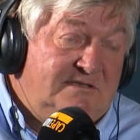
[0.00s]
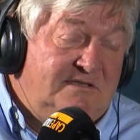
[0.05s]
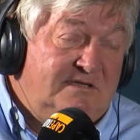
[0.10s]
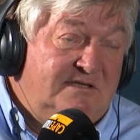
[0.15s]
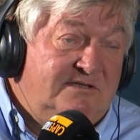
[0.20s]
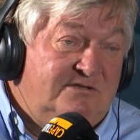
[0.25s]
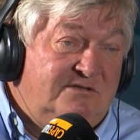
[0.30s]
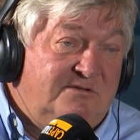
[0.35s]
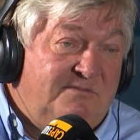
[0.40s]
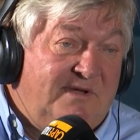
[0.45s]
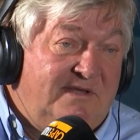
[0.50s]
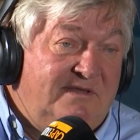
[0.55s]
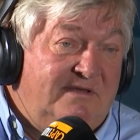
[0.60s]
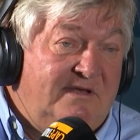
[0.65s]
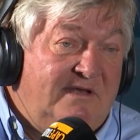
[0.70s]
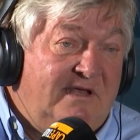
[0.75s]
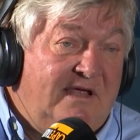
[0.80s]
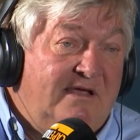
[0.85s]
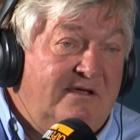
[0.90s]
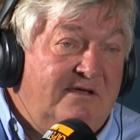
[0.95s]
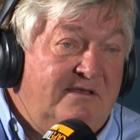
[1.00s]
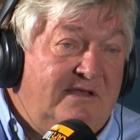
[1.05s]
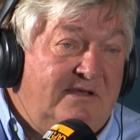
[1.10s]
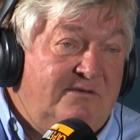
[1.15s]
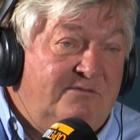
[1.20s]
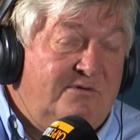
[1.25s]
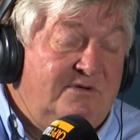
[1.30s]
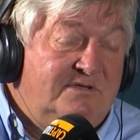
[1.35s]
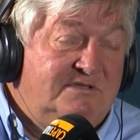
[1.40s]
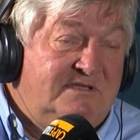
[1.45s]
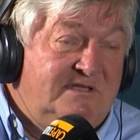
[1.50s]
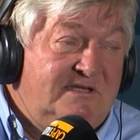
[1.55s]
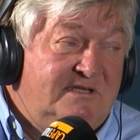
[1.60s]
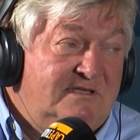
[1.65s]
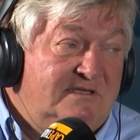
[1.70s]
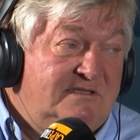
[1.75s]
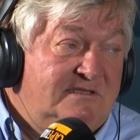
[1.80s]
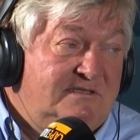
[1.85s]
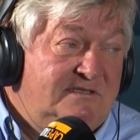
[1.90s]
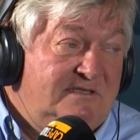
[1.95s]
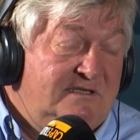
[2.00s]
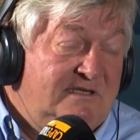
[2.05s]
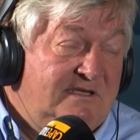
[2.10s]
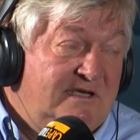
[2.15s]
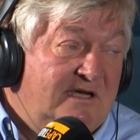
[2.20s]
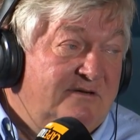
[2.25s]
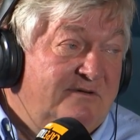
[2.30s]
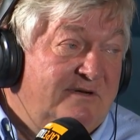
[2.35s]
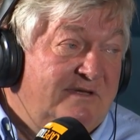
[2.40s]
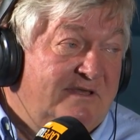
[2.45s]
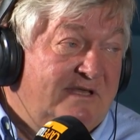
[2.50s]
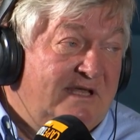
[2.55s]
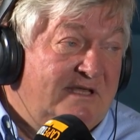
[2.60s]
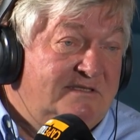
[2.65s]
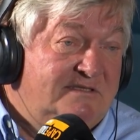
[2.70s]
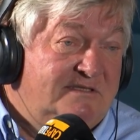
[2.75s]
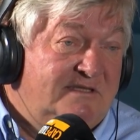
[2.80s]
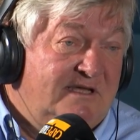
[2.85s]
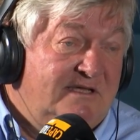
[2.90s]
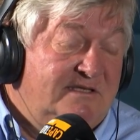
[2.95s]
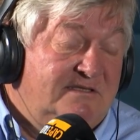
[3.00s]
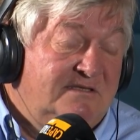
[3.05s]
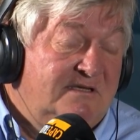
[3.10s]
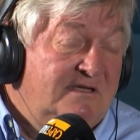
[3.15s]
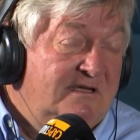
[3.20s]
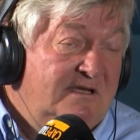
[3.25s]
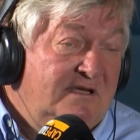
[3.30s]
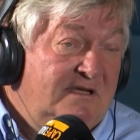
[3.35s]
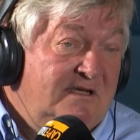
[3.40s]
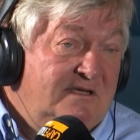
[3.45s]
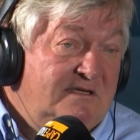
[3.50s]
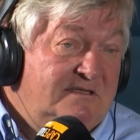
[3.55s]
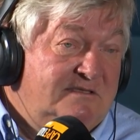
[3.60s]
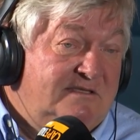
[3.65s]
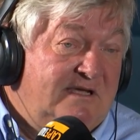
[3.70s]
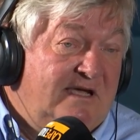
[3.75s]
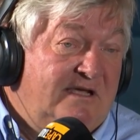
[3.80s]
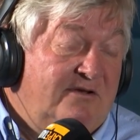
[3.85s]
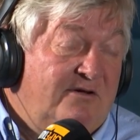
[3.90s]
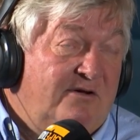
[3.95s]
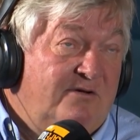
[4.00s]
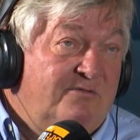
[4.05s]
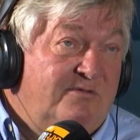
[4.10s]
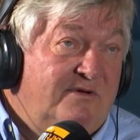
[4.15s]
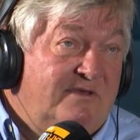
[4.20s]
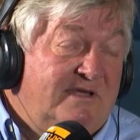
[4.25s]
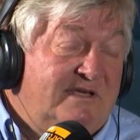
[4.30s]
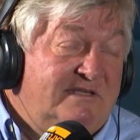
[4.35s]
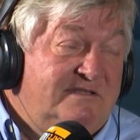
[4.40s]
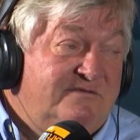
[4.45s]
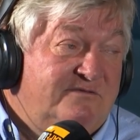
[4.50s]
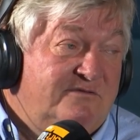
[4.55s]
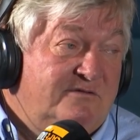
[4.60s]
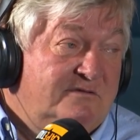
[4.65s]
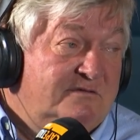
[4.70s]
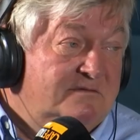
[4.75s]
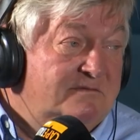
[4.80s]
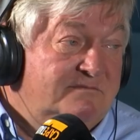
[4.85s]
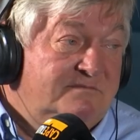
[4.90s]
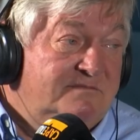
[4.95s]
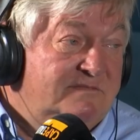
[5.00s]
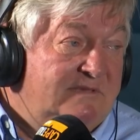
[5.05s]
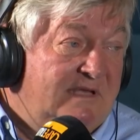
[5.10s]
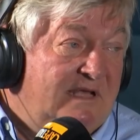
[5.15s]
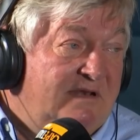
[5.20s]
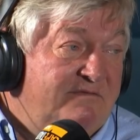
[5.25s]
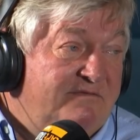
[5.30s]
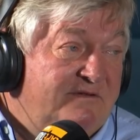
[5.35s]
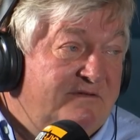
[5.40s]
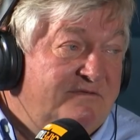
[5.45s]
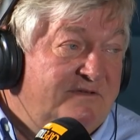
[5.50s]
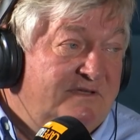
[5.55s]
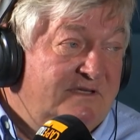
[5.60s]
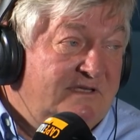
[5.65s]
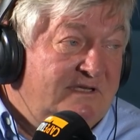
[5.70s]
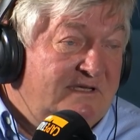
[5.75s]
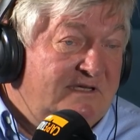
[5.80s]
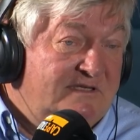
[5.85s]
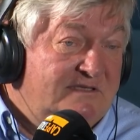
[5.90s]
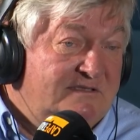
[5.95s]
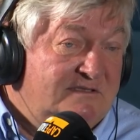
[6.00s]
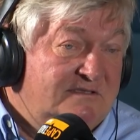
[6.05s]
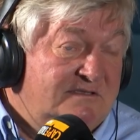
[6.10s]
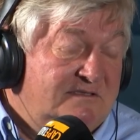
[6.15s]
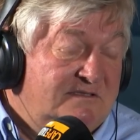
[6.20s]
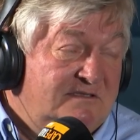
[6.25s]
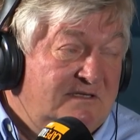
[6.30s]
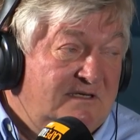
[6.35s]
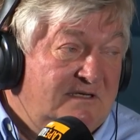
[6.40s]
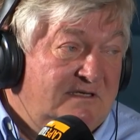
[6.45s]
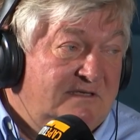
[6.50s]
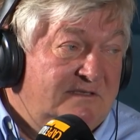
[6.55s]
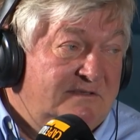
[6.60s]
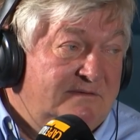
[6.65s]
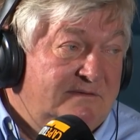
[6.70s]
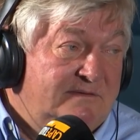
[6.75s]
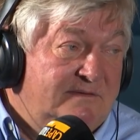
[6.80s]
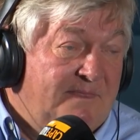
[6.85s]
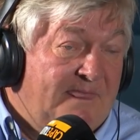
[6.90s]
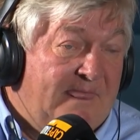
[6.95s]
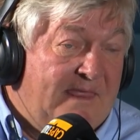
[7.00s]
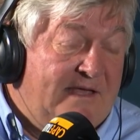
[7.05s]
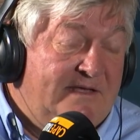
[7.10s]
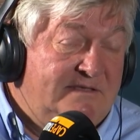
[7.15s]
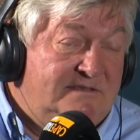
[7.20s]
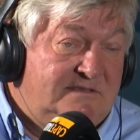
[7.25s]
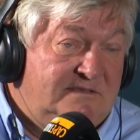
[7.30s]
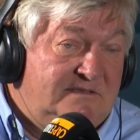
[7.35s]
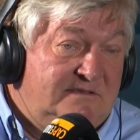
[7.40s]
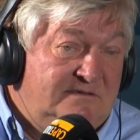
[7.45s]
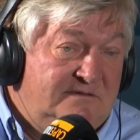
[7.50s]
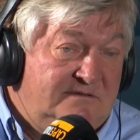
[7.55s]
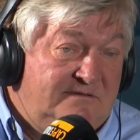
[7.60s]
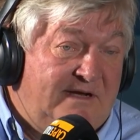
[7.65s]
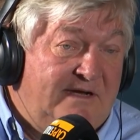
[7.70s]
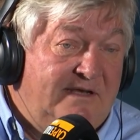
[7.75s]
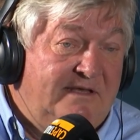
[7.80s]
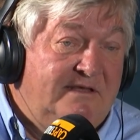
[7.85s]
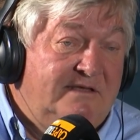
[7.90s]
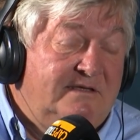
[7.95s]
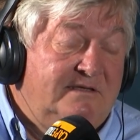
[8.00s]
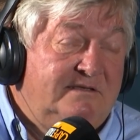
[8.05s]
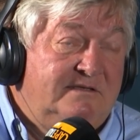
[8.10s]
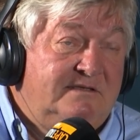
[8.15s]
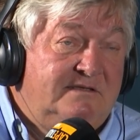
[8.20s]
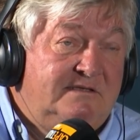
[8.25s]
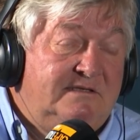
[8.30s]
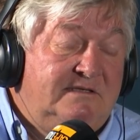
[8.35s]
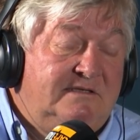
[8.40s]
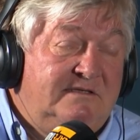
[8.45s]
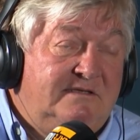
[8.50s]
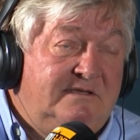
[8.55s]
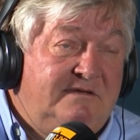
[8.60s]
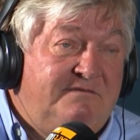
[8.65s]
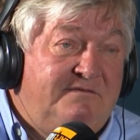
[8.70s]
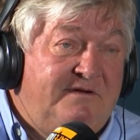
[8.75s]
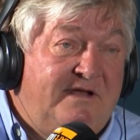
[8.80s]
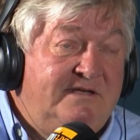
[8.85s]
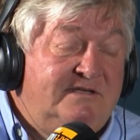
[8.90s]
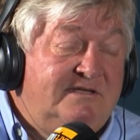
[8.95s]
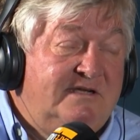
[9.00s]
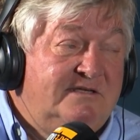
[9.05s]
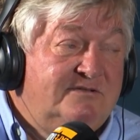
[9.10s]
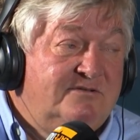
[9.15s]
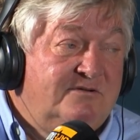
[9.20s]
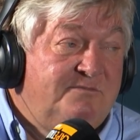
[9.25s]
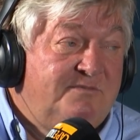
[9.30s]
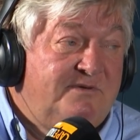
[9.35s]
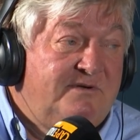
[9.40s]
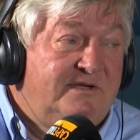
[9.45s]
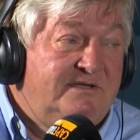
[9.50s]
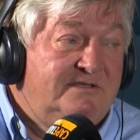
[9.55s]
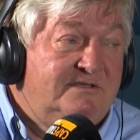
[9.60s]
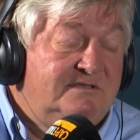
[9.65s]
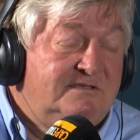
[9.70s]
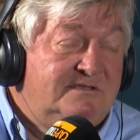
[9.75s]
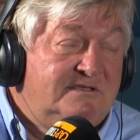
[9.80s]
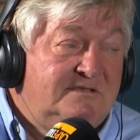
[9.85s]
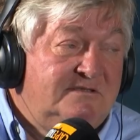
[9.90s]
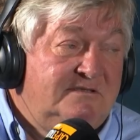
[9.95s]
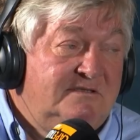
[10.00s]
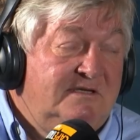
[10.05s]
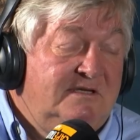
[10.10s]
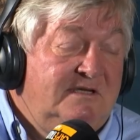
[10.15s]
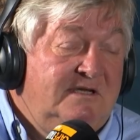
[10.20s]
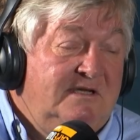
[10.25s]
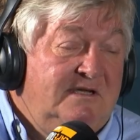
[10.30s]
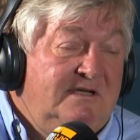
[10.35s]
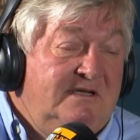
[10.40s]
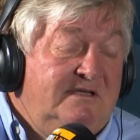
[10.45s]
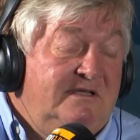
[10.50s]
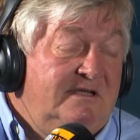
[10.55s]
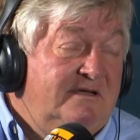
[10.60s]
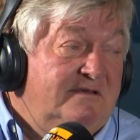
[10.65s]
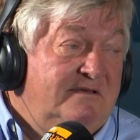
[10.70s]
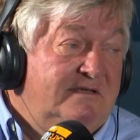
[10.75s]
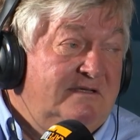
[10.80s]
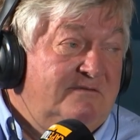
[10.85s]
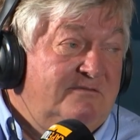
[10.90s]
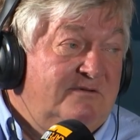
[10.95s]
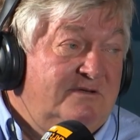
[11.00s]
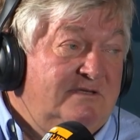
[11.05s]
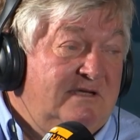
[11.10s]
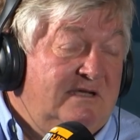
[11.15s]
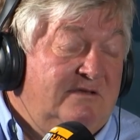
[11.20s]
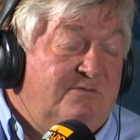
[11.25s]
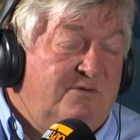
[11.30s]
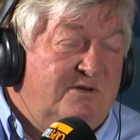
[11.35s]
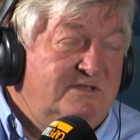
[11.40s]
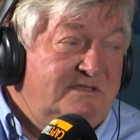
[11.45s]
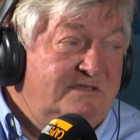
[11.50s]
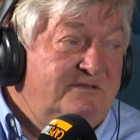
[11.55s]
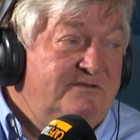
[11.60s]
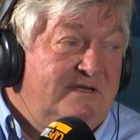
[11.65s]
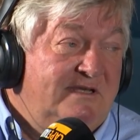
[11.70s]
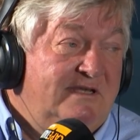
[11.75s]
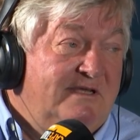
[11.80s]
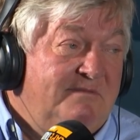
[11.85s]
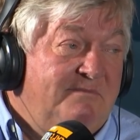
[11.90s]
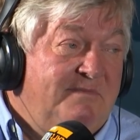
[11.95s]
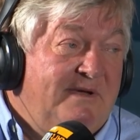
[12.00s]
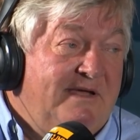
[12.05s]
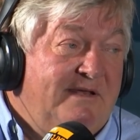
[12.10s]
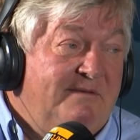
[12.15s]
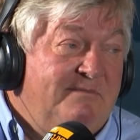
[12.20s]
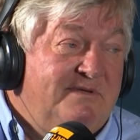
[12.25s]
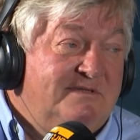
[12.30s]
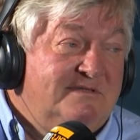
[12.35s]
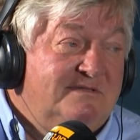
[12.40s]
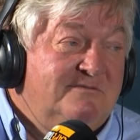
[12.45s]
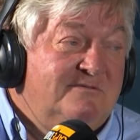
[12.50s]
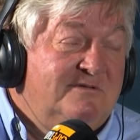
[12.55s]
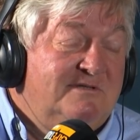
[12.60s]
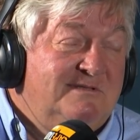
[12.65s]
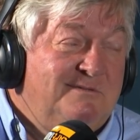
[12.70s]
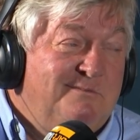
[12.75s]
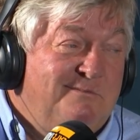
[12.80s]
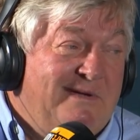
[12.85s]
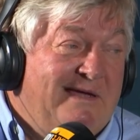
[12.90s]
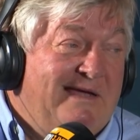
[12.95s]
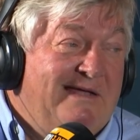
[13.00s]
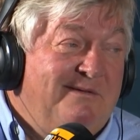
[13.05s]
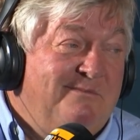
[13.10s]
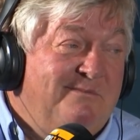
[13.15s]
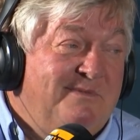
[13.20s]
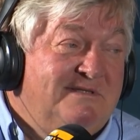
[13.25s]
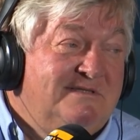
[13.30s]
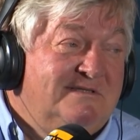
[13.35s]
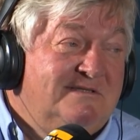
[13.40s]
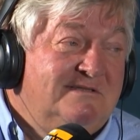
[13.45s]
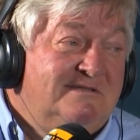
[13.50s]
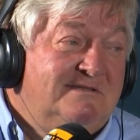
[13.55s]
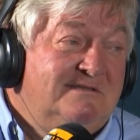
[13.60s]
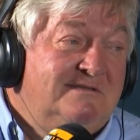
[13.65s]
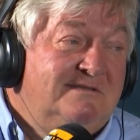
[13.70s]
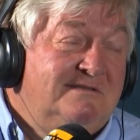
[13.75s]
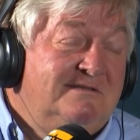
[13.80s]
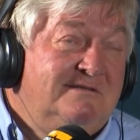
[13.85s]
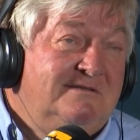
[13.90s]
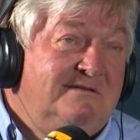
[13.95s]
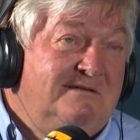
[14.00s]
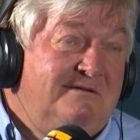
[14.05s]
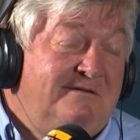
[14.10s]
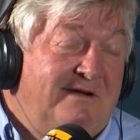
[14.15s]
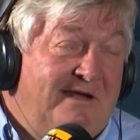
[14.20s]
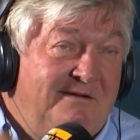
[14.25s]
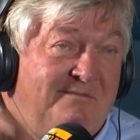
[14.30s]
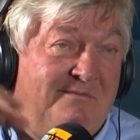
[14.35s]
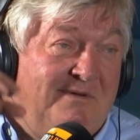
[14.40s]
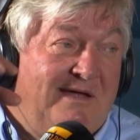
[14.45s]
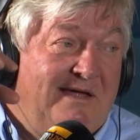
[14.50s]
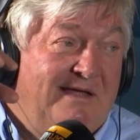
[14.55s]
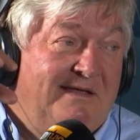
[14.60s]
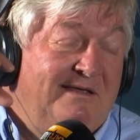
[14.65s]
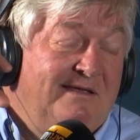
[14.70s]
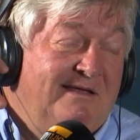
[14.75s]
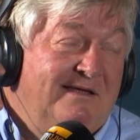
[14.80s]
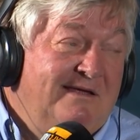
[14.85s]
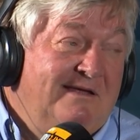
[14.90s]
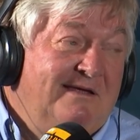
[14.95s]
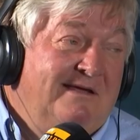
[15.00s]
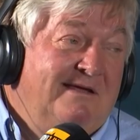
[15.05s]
Sergio Montenegro, that was the CEO at that stage, stayed on with us for 10, 15 years as running the franchise operation. So, no, it wasn't really a bad business. It was a bad business run by